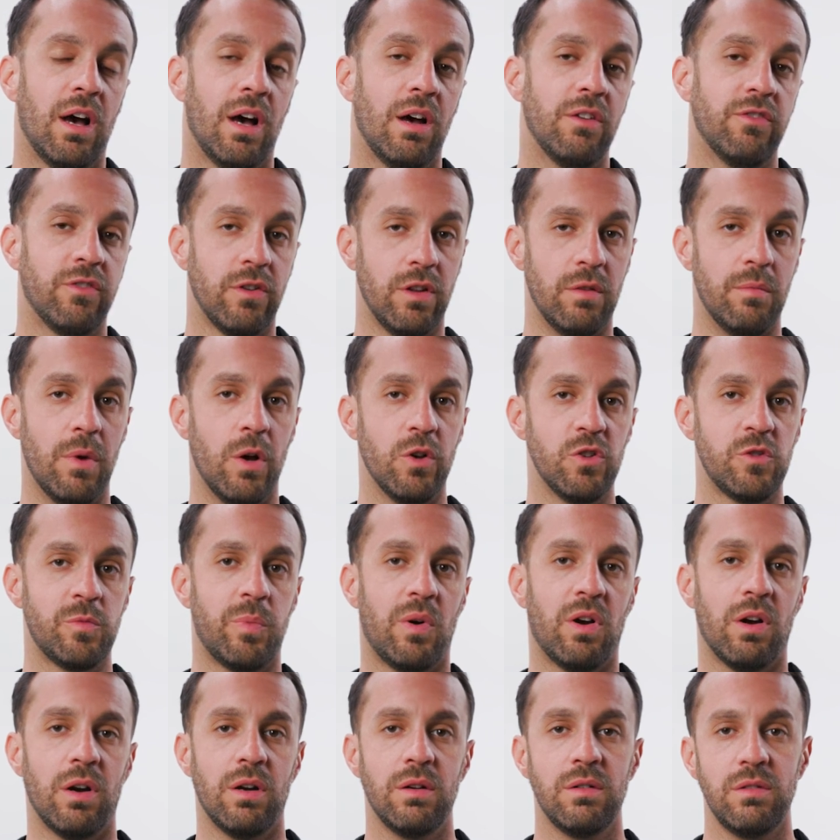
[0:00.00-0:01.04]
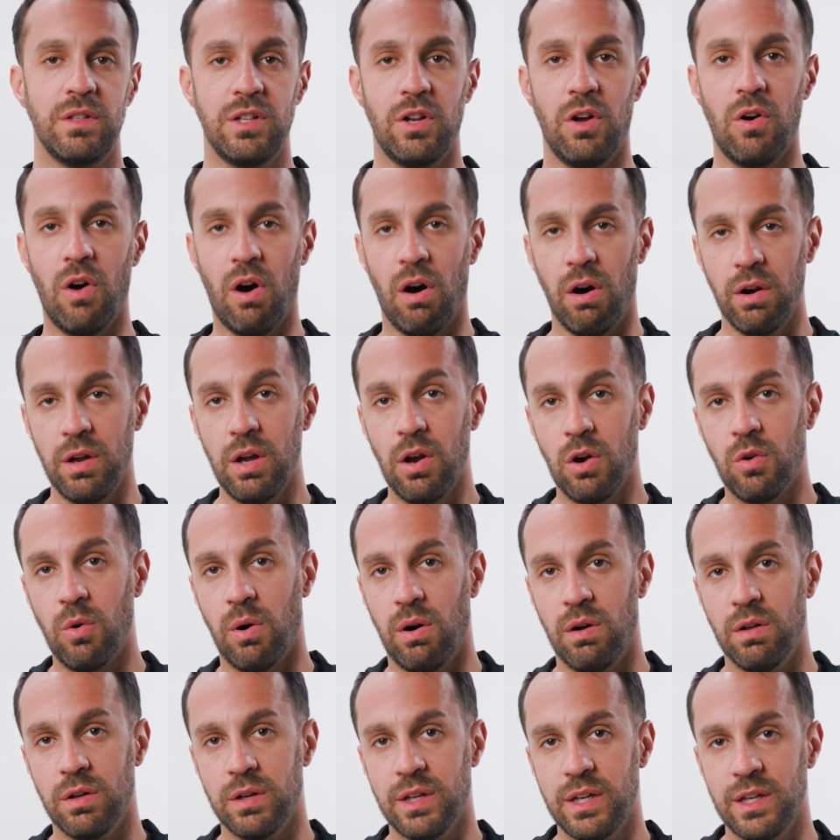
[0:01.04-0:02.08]
for the most part. Audio
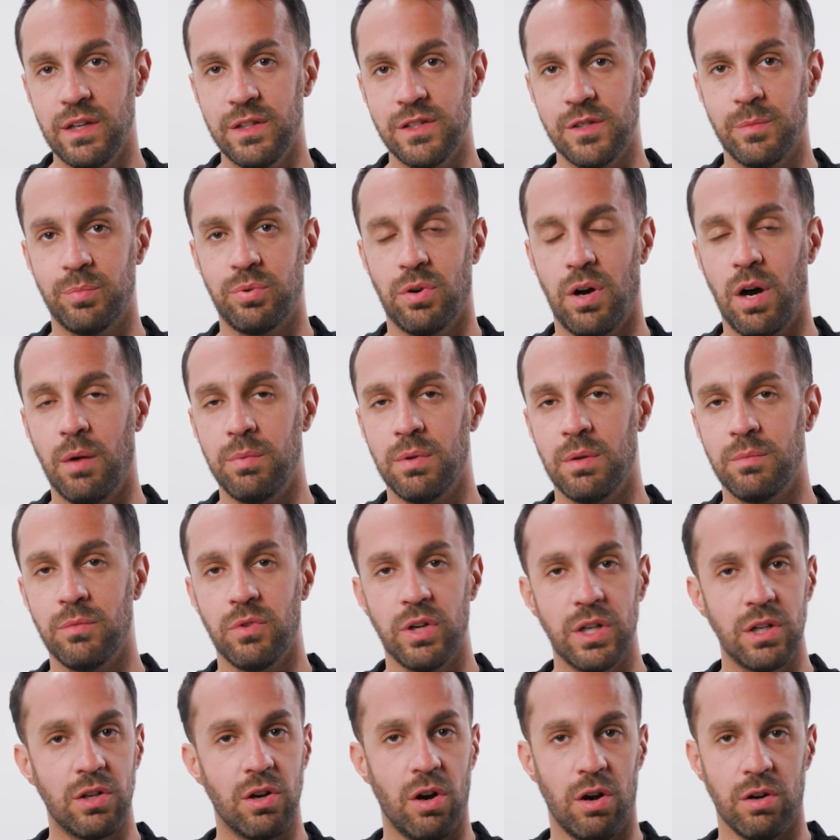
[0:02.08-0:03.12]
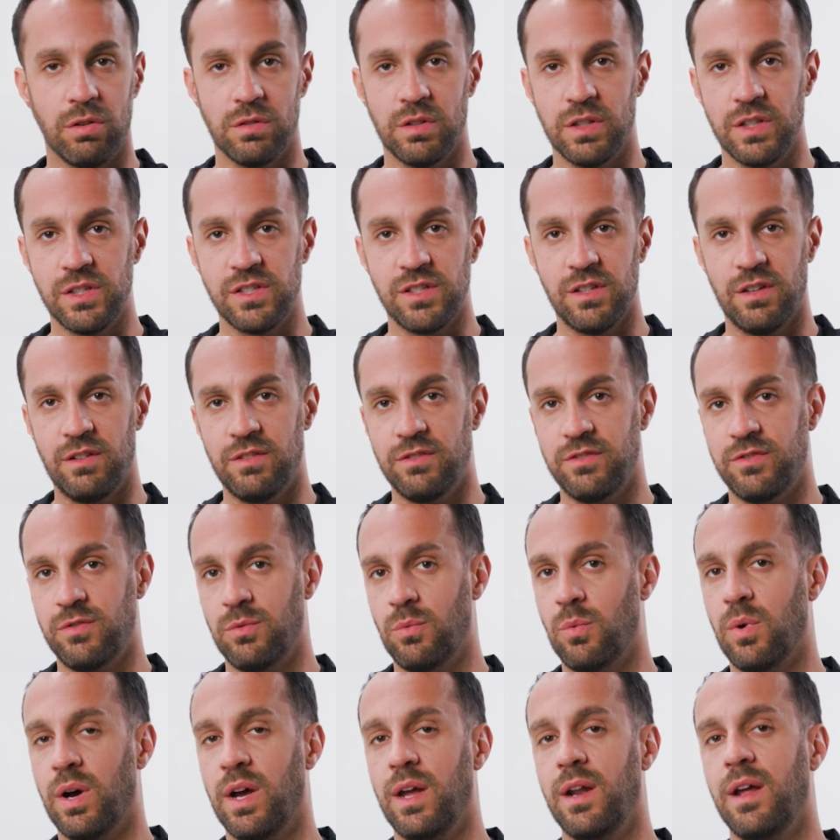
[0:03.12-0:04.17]
quality is a problem regardless of
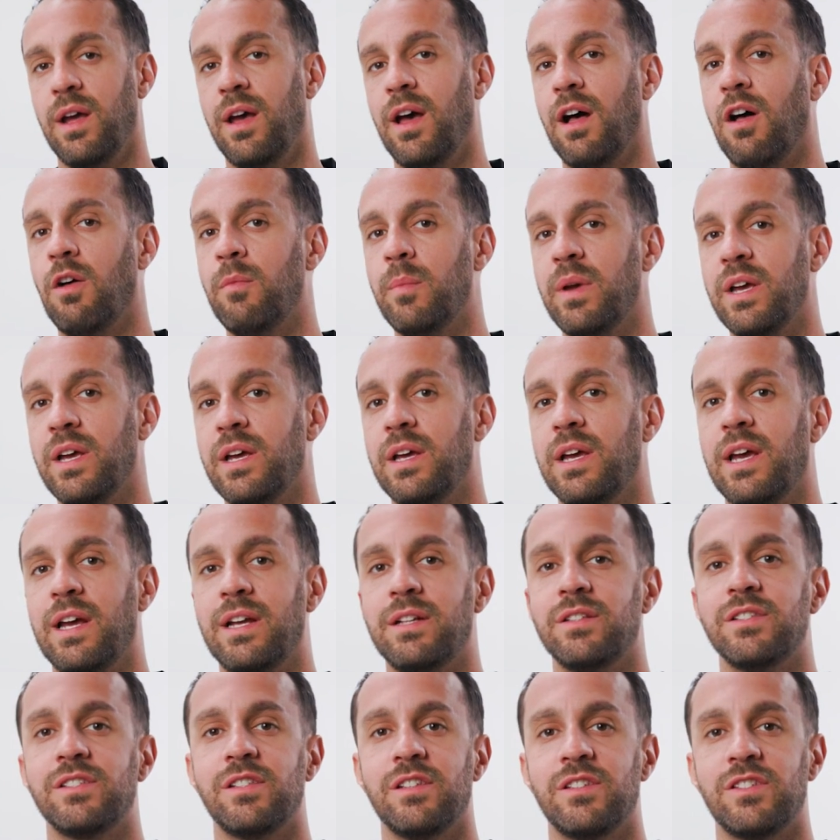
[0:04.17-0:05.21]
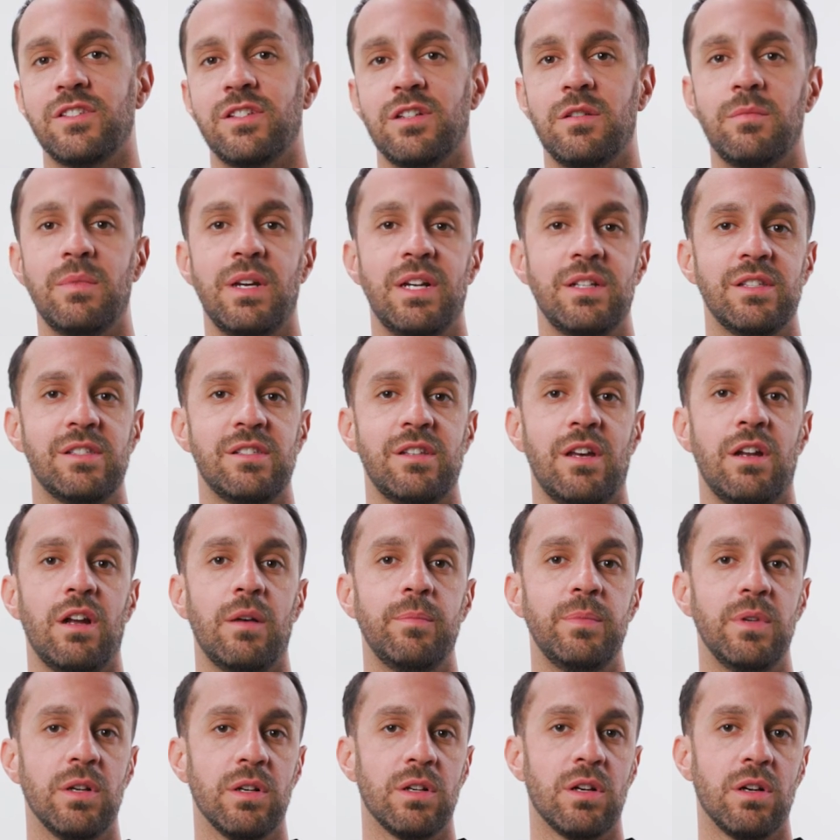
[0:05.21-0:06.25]
what helmet and system and
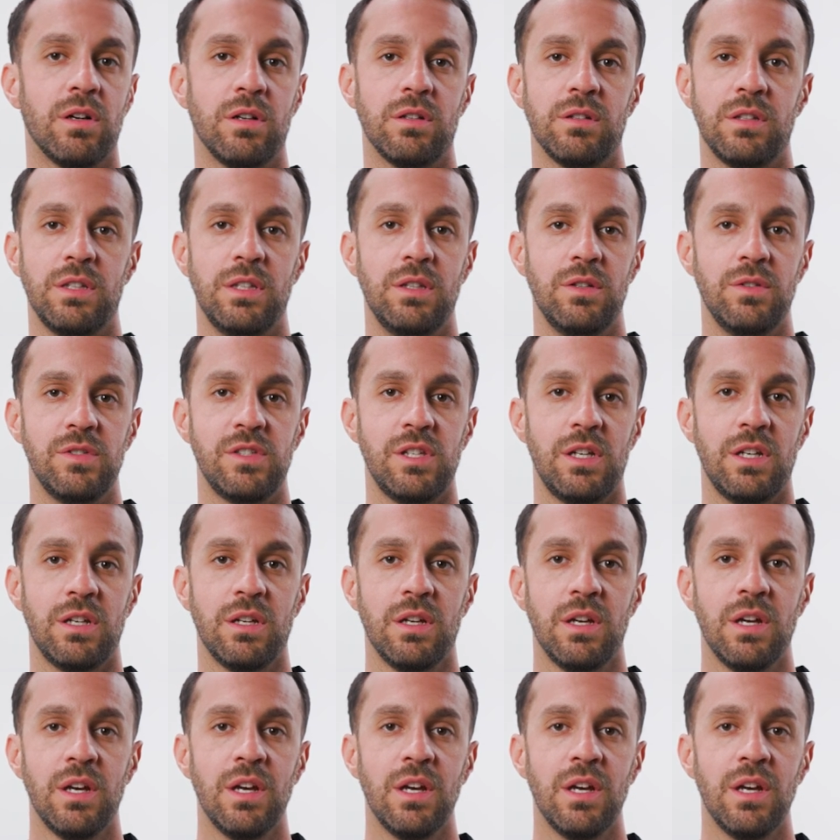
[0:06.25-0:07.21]
setup you're currently using.